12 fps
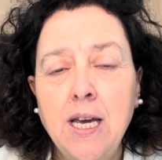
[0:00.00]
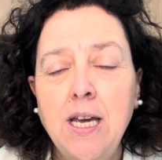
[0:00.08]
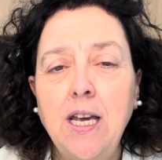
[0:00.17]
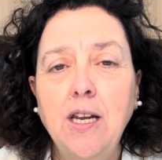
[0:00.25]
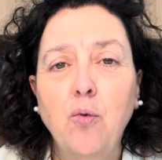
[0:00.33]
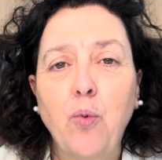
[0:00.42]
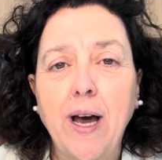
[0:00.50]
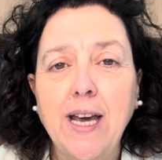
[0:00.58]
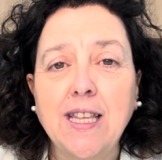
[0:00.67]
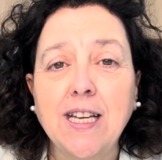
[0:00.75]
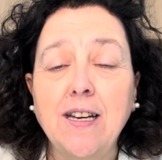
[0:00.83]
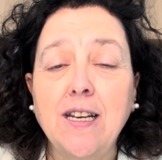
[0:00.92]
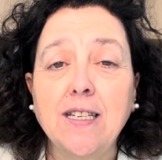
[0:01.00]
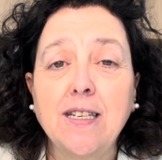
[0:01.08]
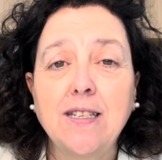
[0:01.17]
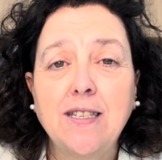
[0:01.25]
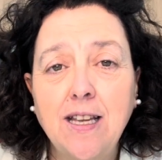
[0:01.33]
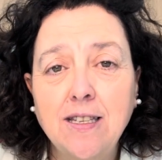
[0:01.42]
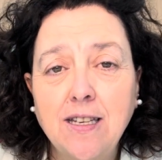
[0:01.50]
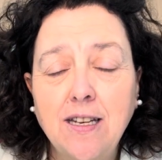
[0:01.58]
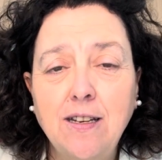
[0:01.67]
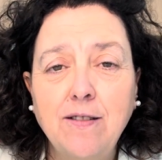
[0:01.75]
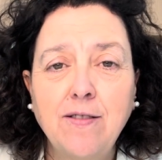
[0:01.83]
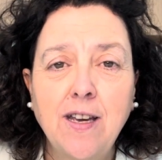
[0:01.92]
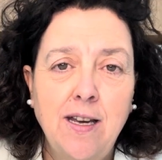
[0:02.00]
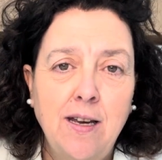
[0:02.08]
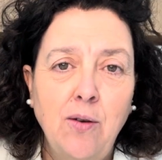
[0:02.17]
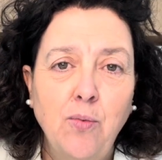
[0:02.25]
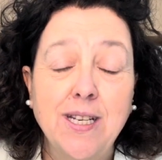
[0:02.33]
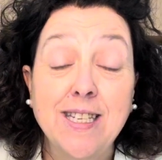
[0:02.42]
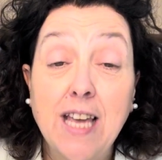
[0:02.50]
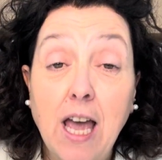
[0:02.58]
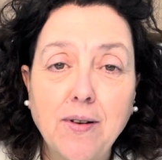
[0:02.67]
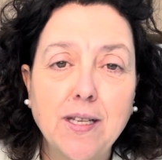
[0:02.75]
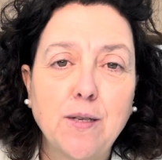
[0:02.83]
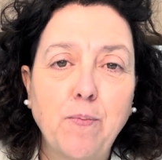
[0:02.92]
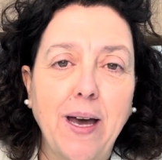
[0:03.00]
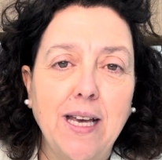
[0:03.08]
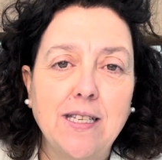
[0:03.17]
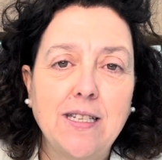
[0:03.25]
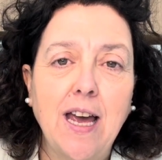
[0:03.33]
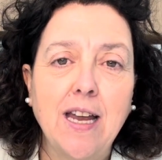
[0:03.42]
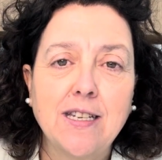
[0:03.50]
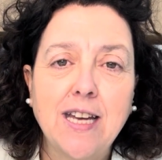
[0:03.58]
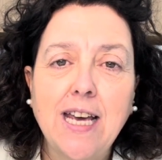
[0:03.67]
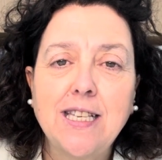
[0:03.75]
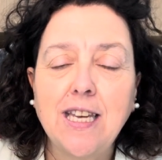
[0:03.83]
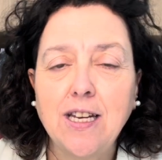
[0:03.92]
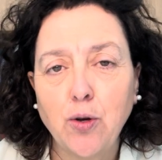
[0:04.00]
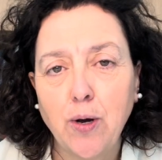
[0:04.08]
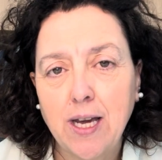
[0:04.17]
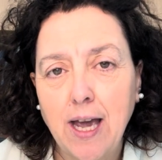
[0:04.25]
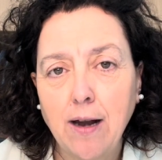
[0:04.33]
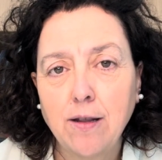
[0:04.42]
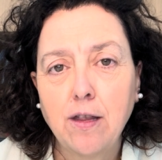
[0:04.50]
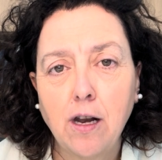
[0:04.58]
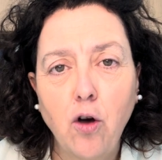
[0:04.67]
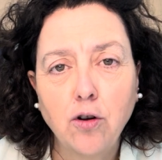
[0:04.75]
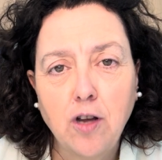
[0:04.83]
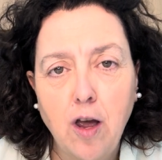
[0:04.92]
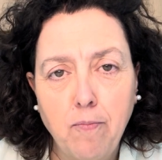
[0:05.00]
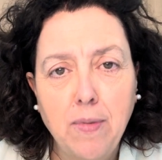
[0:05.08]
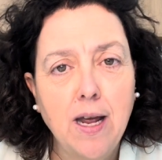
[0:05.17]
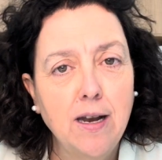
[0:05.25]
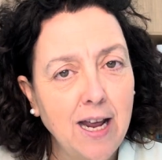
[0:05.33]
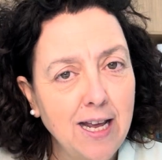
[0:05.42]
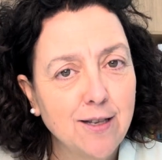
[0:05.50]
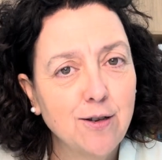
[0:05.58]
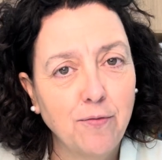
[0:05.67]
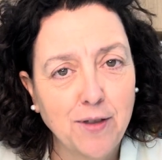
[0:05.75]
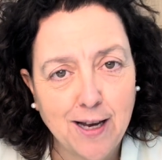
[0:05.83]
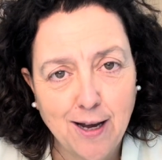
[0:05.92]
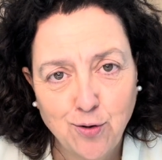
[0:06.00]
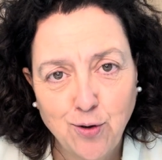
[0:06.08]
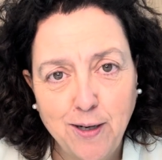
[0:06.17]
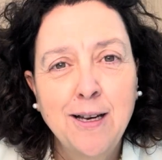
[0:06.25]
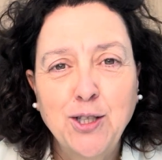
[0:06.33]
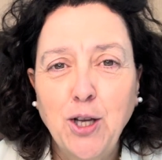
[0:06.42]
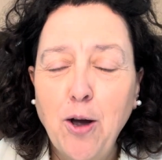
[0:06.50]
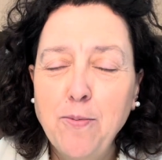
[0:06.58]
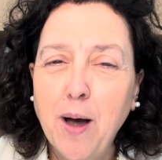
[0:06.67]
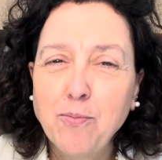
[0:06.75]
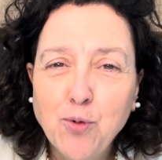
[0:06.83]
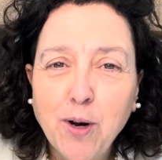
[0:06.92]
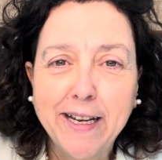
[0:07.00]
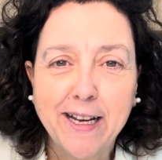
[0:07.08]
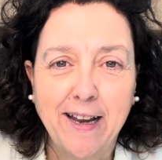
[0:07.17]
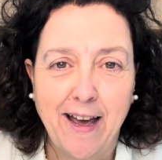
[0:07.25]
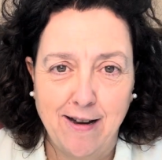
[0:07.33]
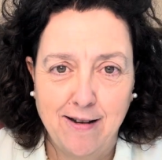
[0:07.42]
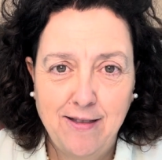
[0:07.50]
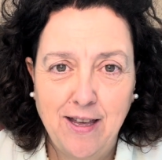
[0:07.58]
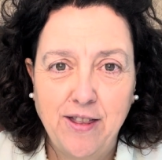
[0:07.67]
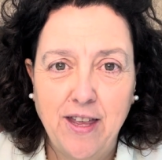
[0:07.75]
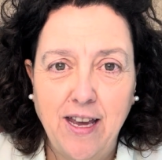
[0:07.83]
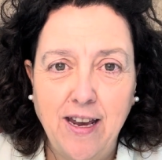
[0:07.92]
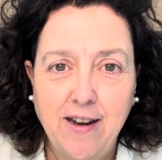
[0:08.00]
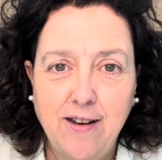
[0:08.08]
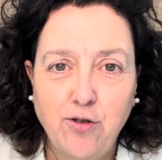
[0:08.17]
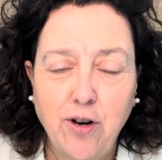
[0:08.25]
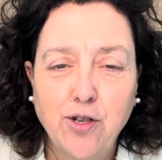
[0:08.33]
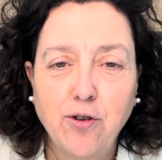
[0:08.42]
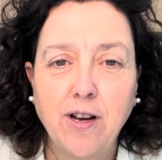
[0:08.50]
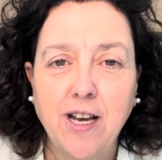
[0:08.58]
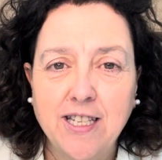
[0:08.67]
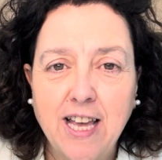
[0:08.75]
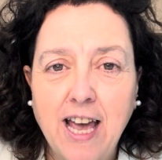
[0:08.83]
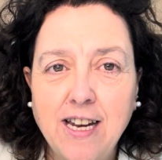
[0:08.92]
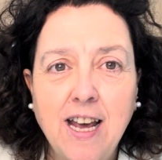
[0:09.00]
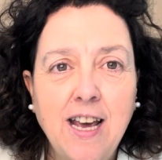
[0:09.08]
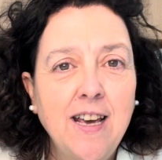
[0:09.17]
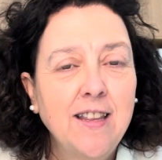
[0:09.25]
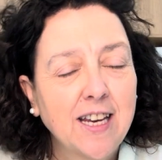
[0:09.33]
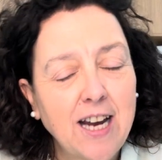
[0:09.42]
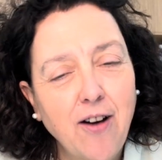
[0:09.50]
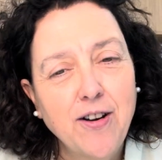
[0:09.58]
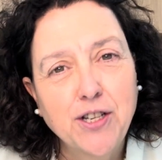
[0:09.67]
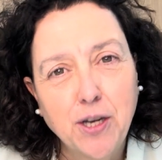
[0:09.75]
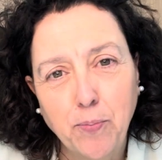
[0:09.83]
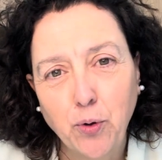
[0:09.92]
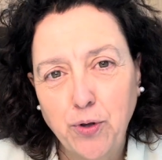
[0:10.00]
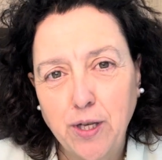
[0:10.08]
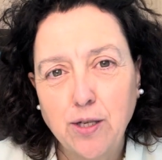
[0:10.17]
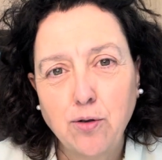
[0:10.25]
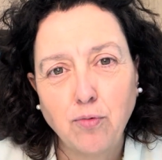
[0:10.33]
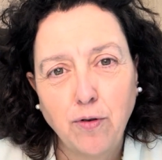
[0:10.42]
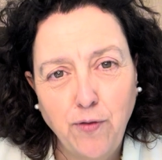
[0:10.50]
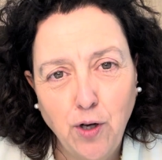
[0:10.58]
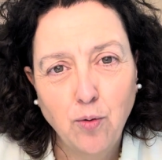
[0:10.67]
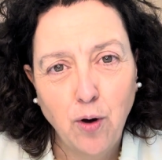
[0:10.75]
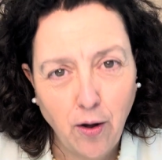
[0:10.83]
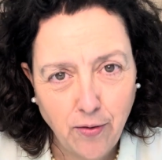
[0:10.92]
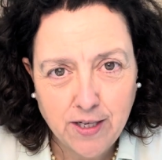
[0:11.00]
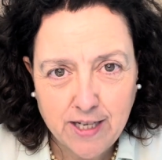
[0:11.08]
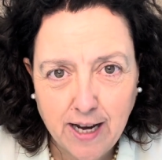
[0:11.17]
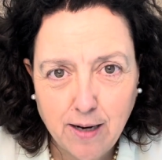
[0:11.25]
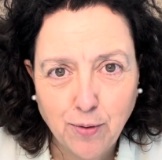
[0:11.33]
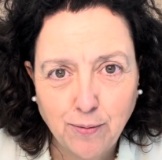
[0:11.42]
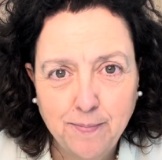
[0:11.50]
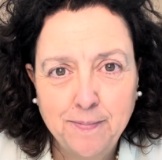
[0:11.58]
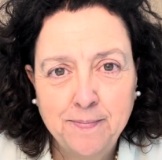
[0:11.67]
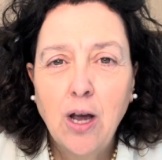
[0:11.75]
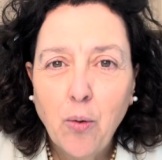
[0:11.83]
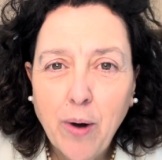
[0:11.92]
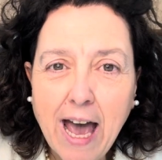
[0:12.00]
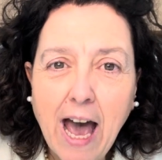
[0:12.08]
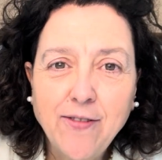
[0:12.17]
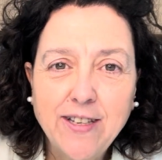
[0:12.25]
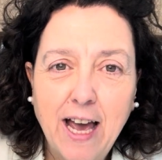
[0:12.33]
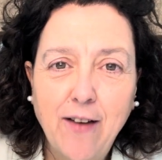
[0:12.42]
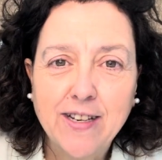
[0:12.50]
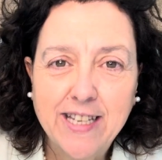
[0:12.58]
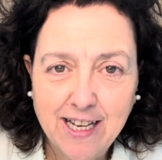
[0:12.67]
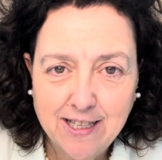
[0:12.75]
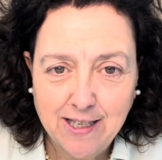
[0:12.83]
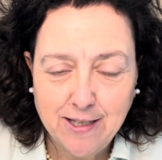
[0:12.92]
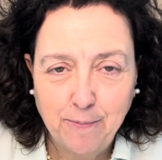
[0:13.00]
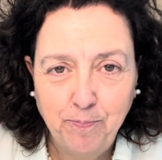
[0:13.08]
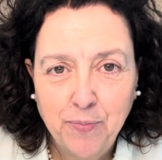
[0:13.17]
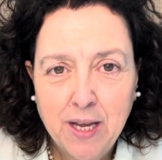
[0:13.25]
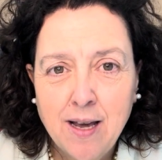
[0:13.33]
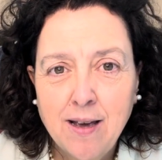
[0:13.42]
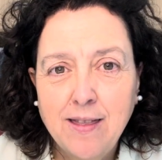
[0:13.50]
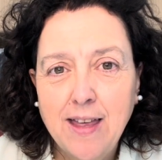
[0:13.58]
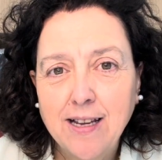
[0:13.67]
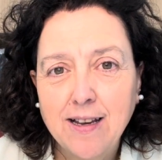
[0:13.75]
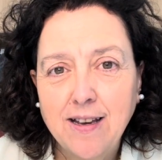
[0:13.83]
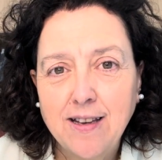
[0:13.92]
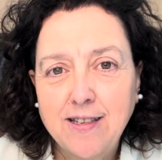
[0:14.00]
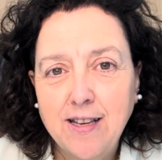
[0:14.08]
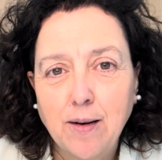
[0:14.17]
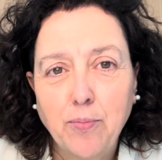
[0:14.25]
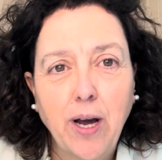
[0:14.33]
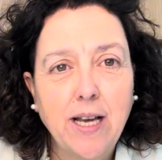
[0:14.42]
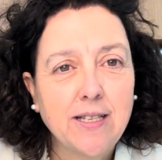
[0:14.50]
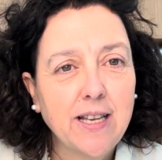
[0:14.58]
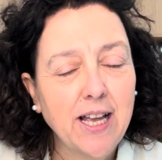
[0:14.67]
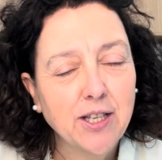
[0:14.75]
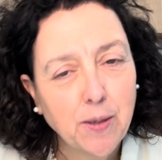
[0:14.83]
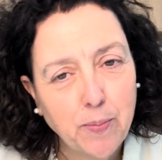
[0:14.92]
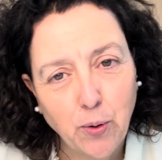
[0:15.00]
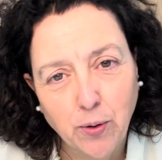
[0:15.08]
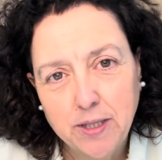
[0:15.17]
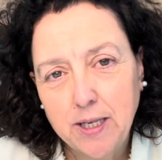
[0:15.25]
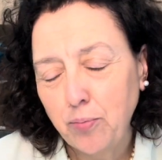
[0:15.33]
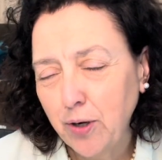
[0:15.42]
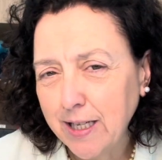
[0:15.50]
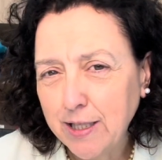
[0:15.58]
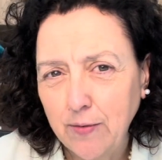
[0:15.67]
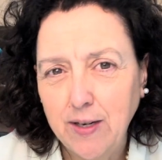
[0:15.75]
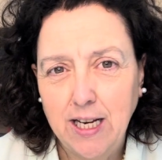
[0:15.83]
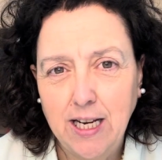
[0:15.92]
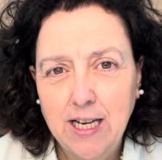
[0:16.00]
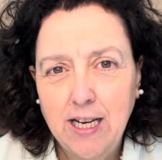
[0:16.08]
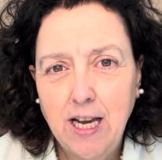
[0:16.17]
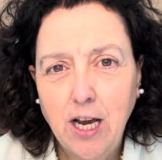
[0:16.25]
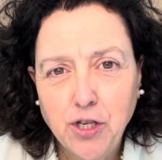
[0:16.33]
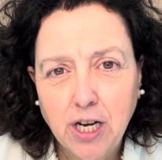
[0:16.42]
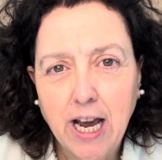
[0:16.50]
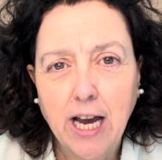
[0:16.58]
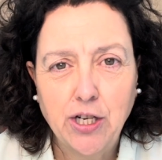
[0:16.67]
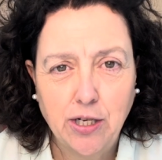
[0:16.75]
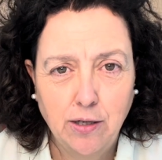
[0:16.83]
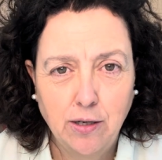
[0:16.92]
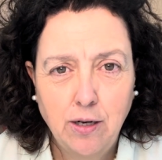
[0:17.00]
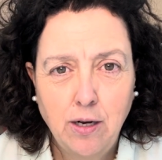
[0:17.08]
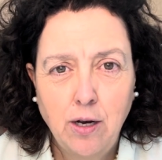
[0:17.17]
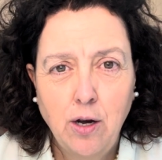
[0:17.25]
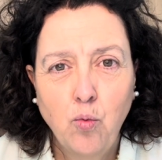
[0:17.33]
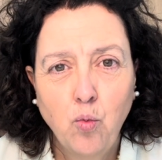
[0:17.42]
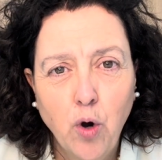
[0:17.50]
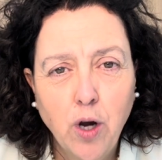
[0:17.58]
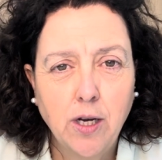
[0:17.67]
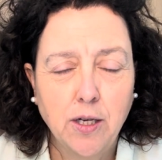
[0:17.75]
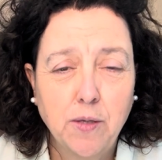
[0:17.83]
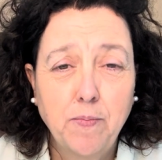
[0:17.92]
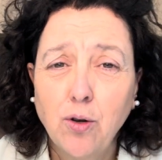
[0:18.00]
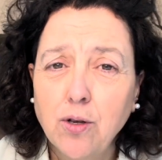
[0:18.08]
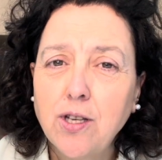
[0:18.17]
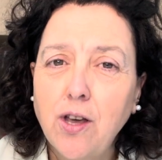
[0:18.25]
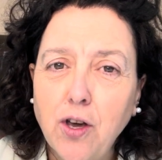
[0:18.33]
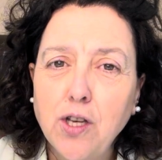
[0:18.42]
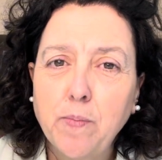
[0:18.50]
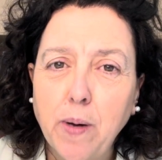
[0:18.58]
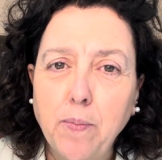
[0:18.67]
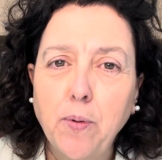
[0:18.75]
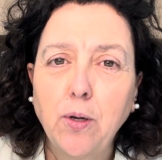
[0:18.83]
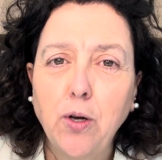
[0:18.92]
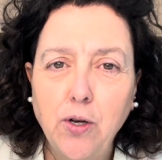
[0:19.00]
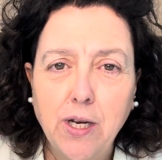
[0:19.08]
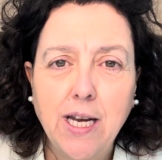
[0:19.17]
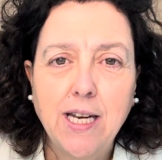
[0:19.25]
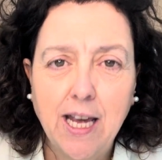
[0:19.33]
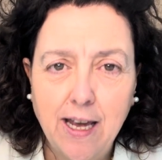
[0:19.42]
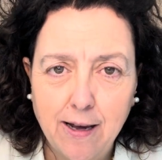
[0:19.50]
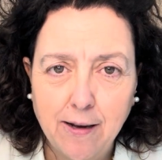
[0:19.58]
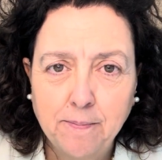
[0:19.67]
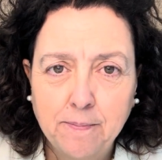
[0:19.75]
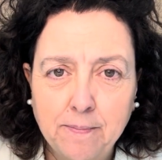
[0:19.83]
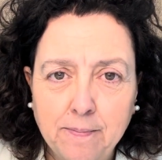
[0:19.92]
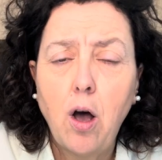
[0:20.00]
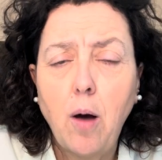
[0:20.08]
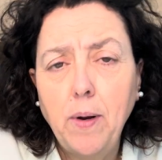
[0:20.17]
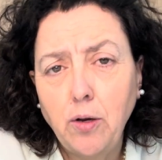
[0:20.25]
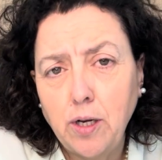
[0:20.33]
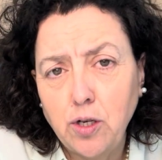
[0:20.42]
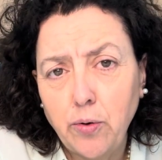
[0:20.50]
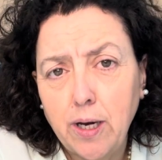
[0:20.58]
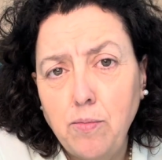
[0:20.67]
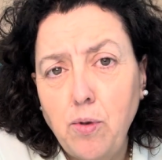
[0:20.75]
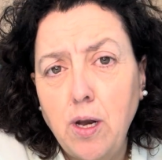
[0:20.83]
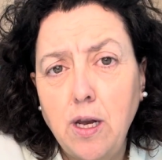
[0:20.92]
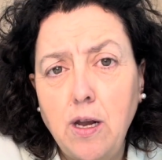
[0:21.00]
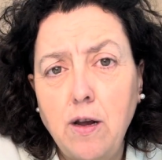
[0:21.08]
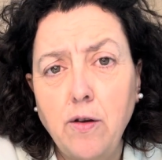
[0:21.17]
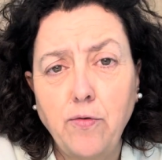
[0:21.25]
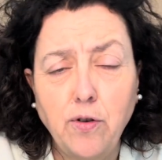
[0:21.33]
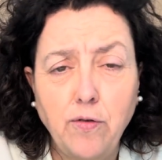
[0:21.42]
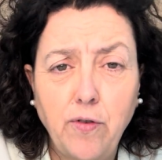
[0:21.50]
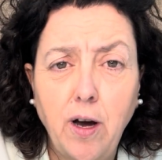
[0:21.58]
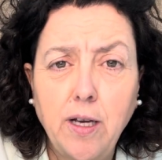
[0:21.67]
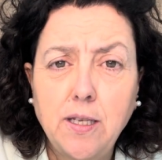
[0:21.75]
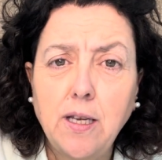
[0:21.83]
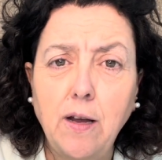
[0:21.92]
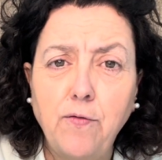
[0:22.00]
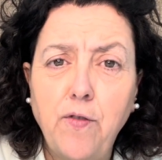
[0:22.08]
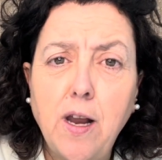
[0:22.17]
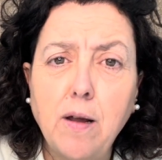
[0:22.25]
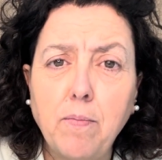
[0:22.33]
in a way that is sensitive, which is evidence-based and takes into account the long-term needs of the country. So I'm really glad that the Treasurer has had the courage to put this review on the table. We have to have a tax system that celebrates and supports productivity, education, workers, but also those people who need care. I'll be looking to our community for advice and feeding